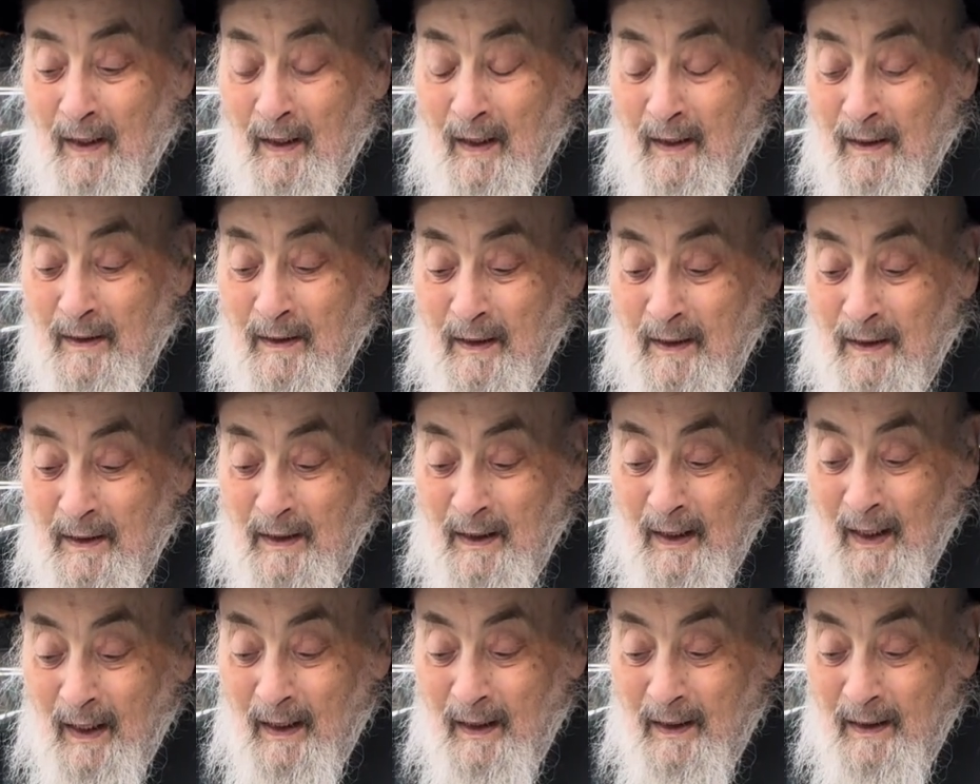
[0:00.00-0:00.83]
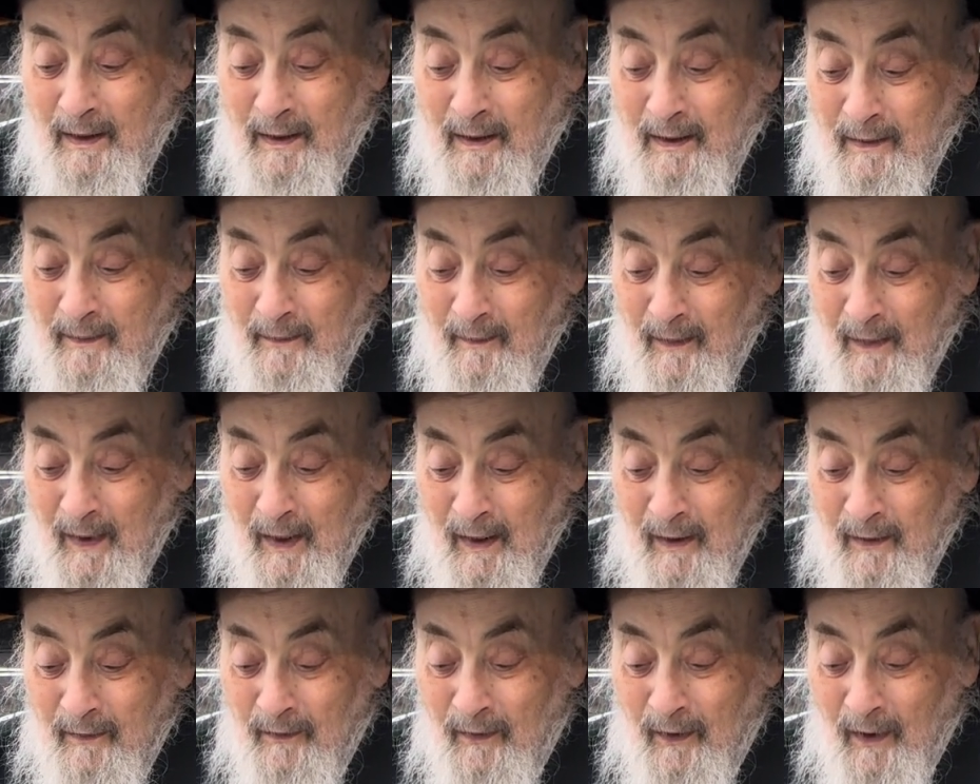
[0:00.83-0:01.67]
So he says,
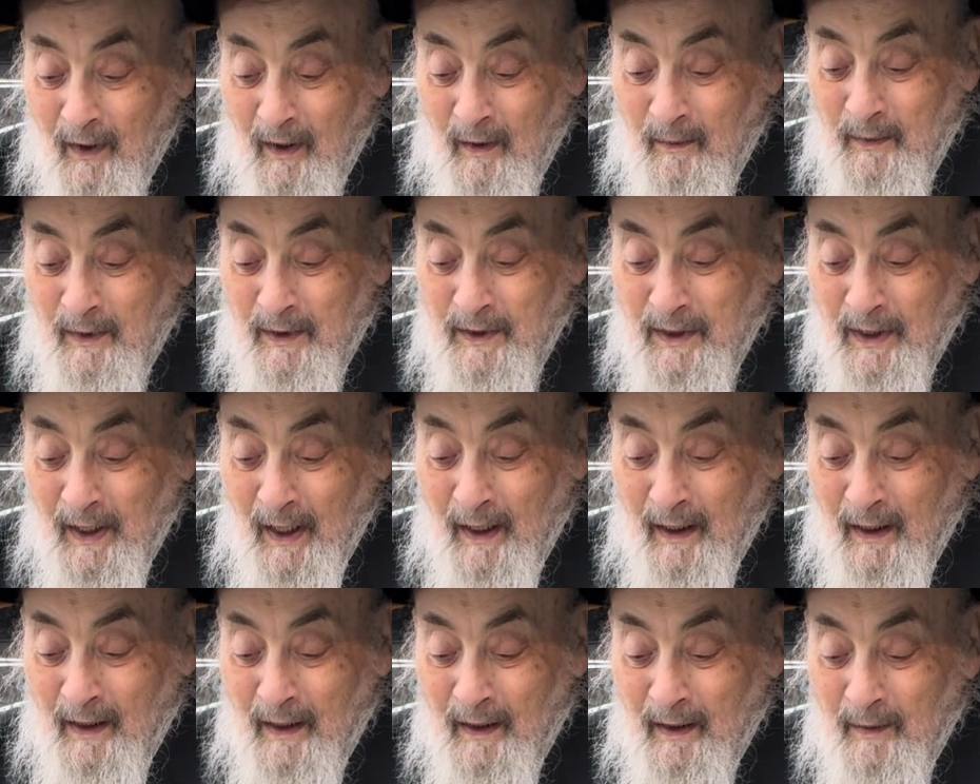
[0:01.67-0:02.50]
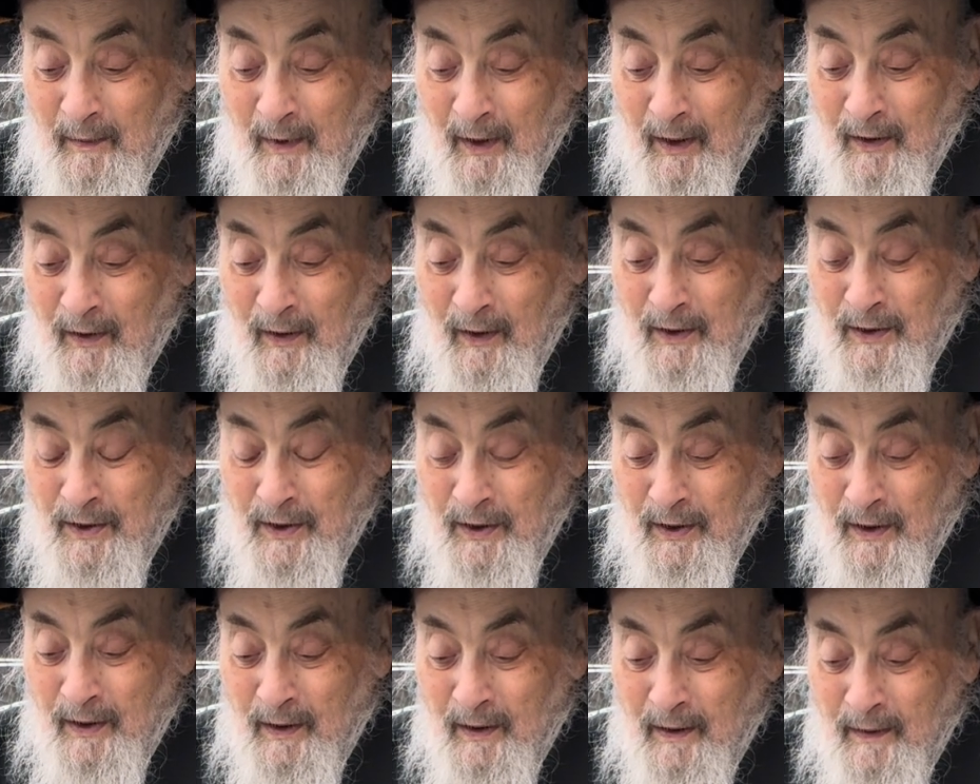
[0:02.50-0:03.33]
"V'omer shacha
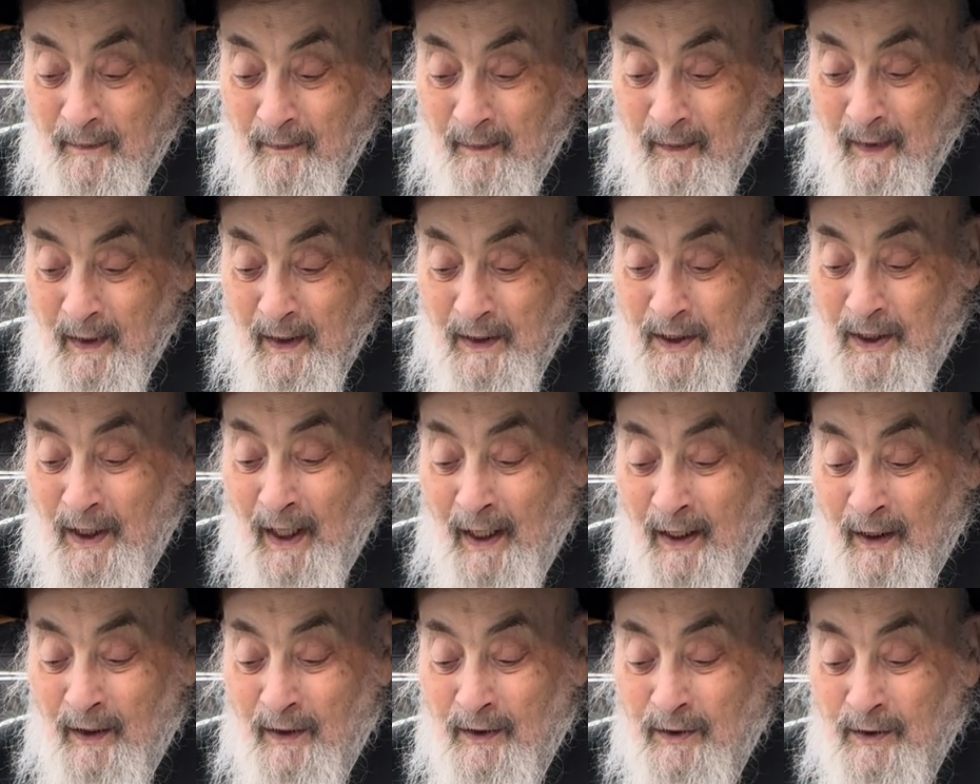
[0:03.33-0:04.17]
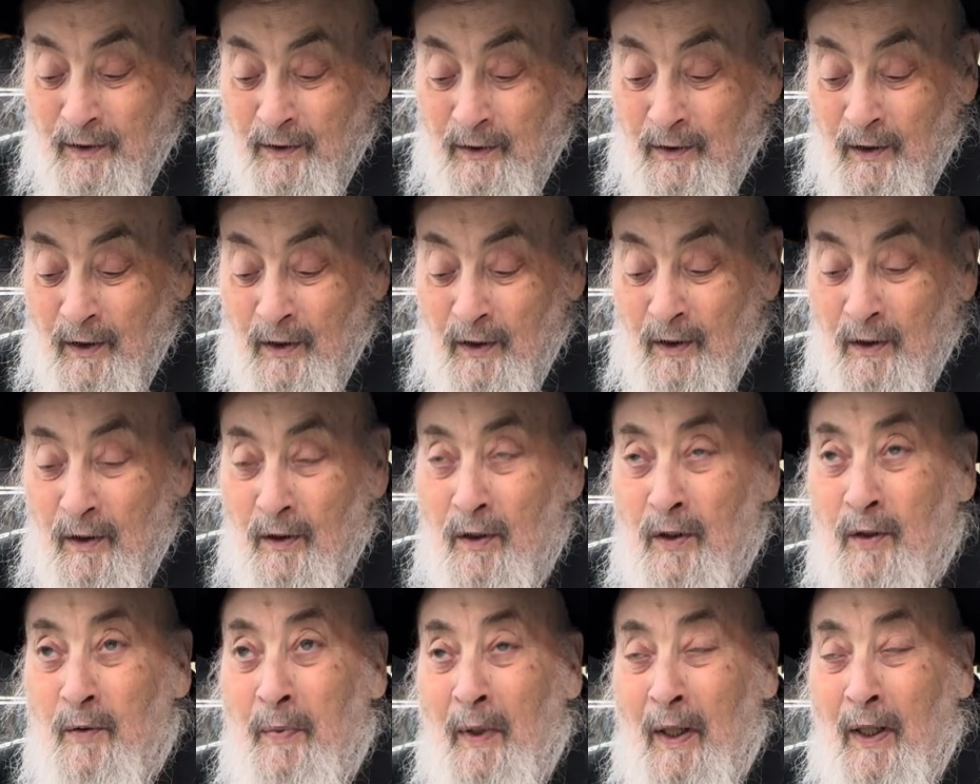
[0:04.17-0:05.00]
bakasha sheilas
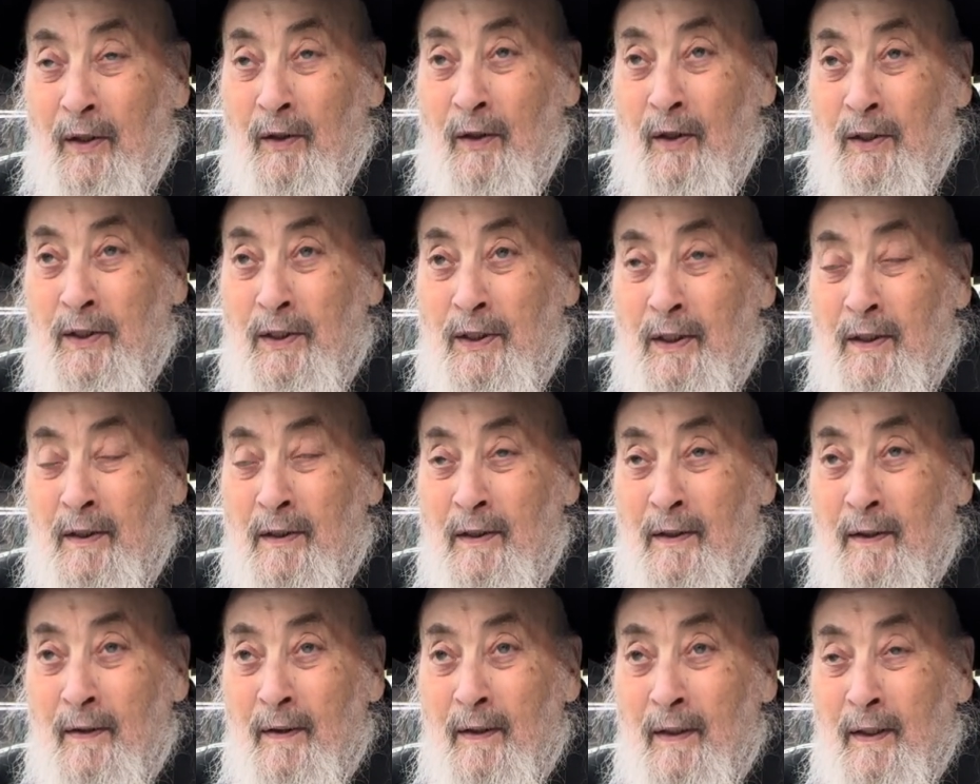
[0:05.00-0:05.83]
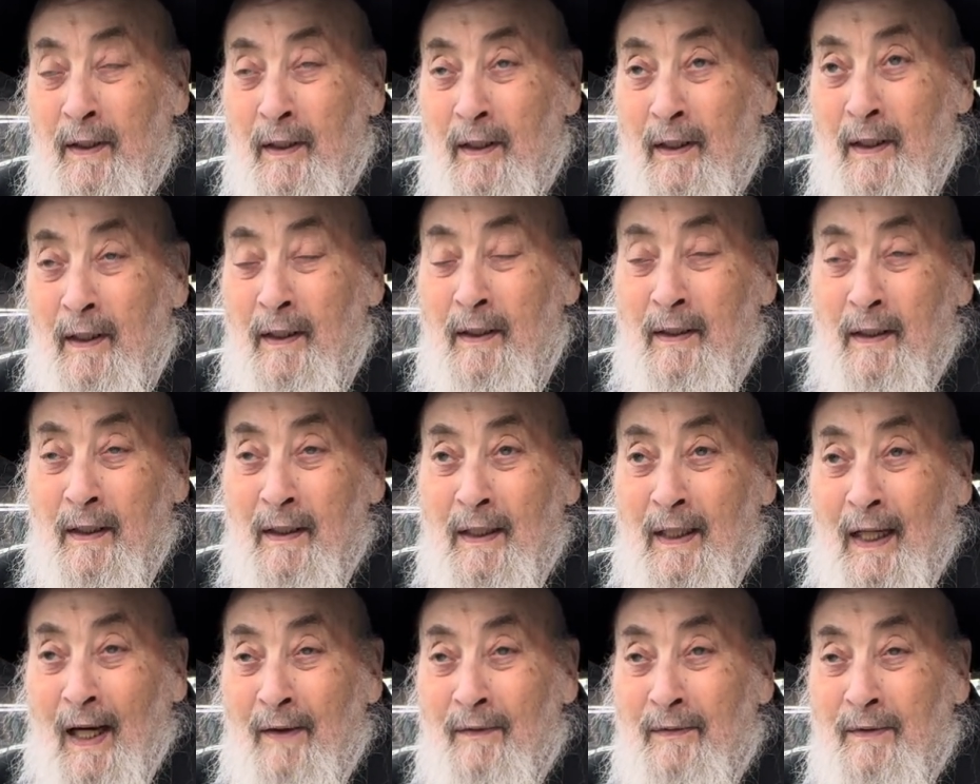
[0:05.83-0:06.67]
ubakashas." In the
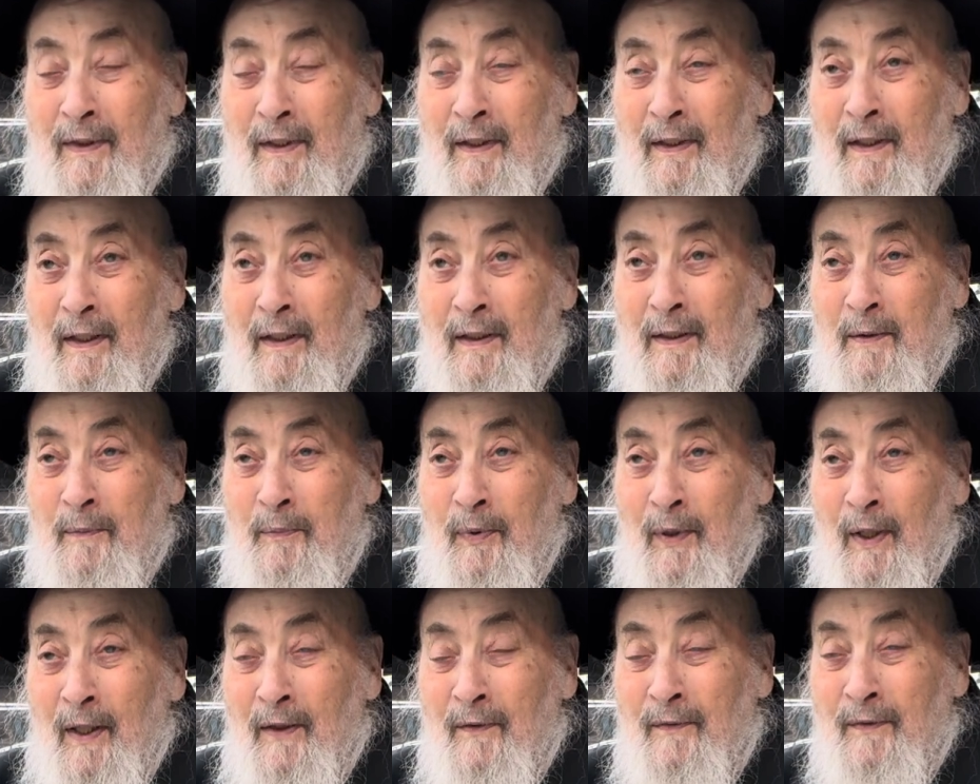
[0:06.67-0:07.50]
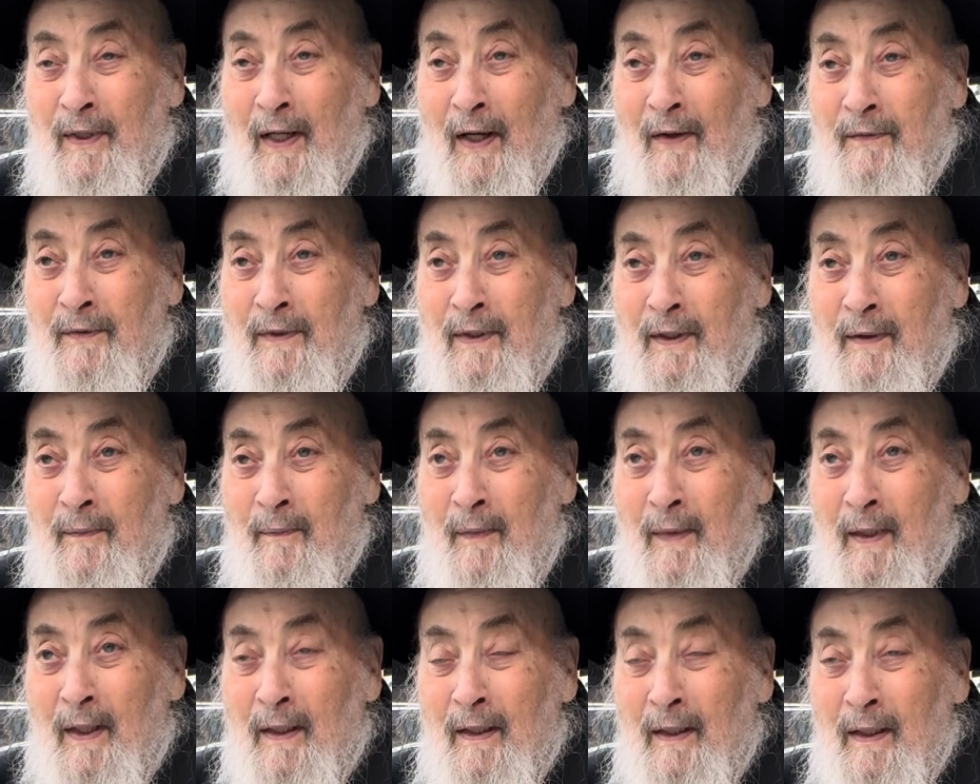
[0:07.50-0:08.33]
davening, there's a part of
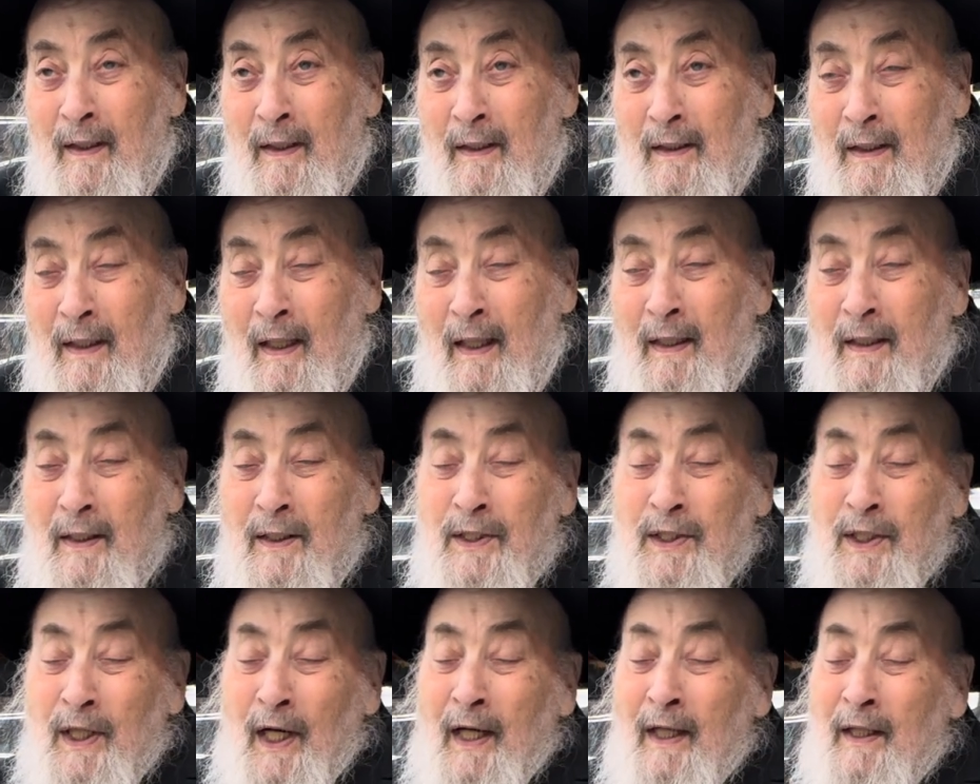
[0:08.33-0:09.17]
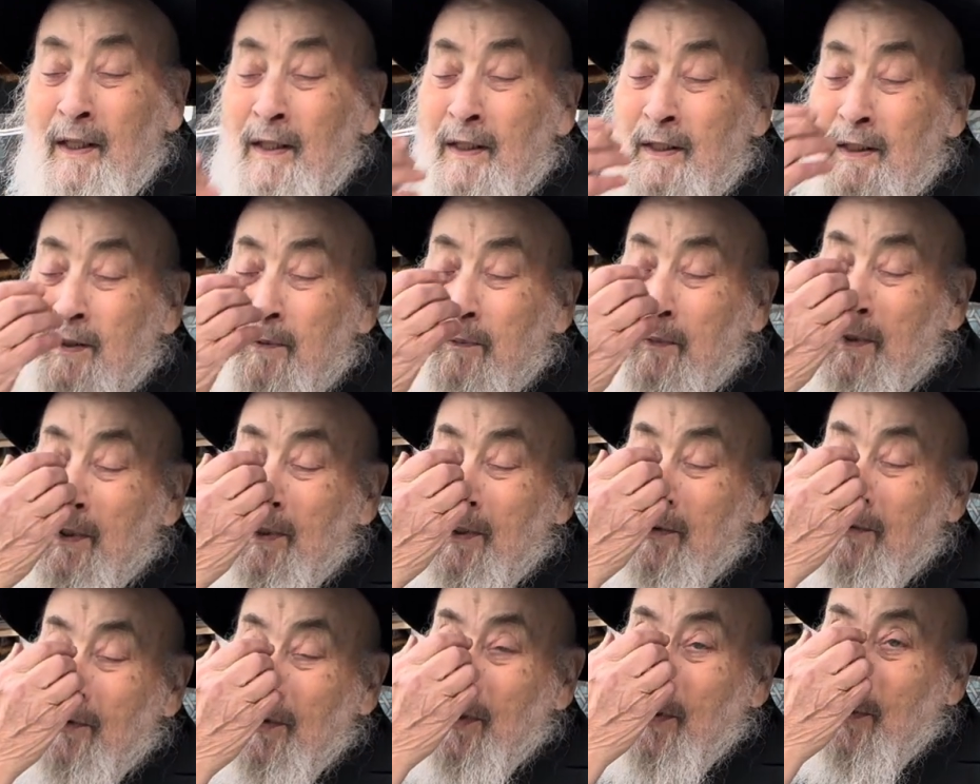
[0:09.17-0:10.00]
davening that is sheilas,
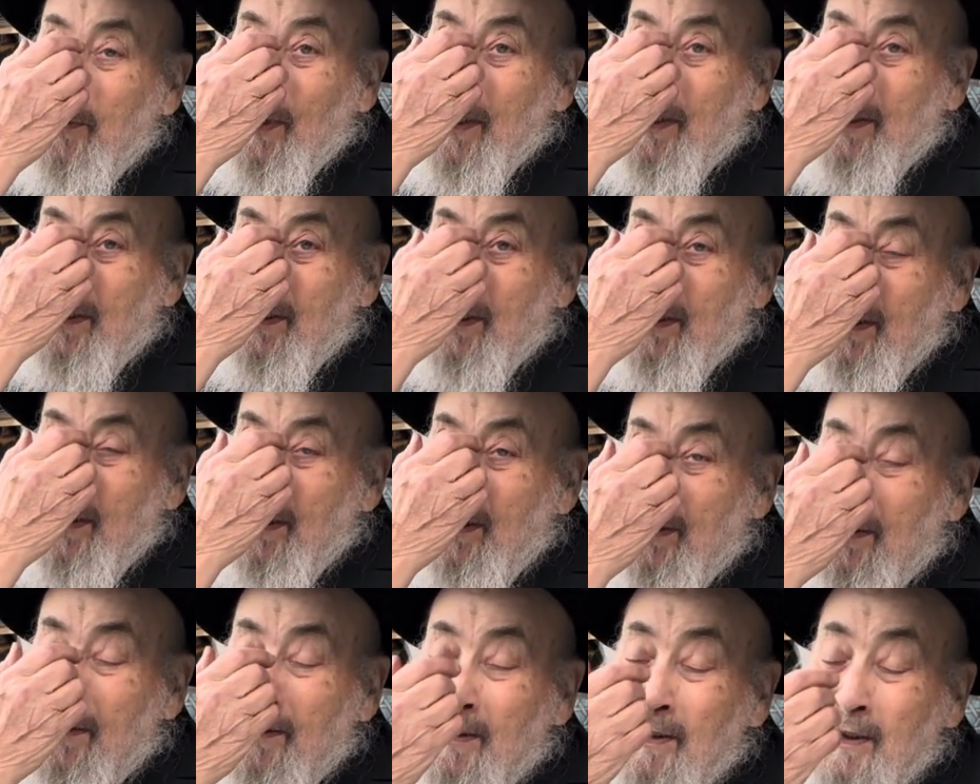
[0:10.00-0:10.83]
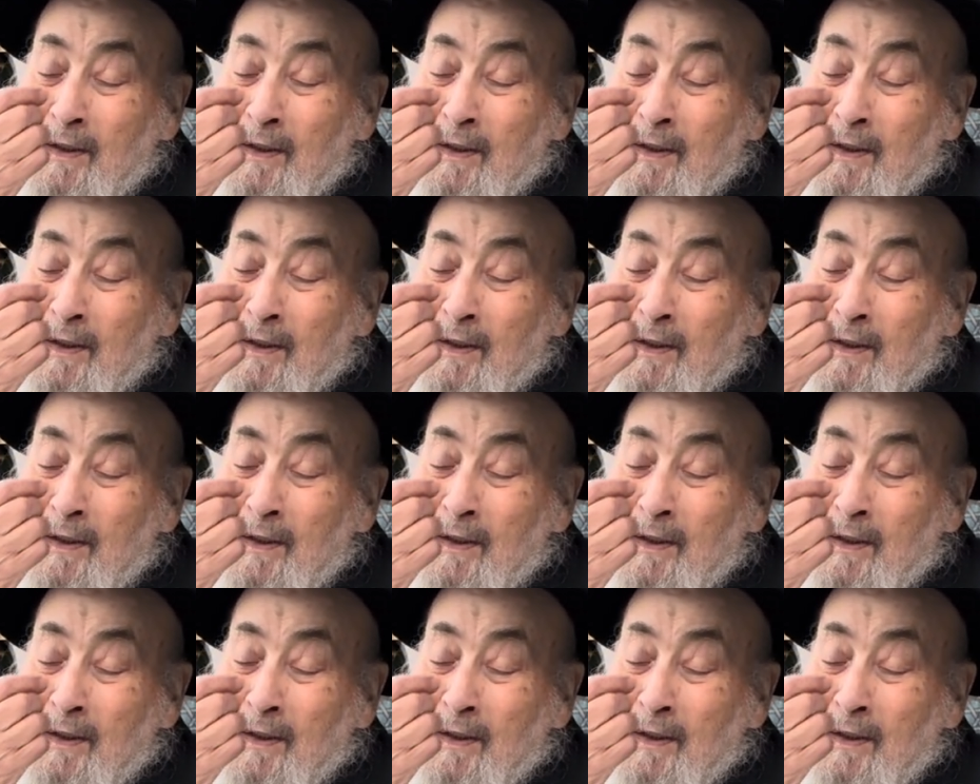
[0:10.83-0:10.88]
means requesting.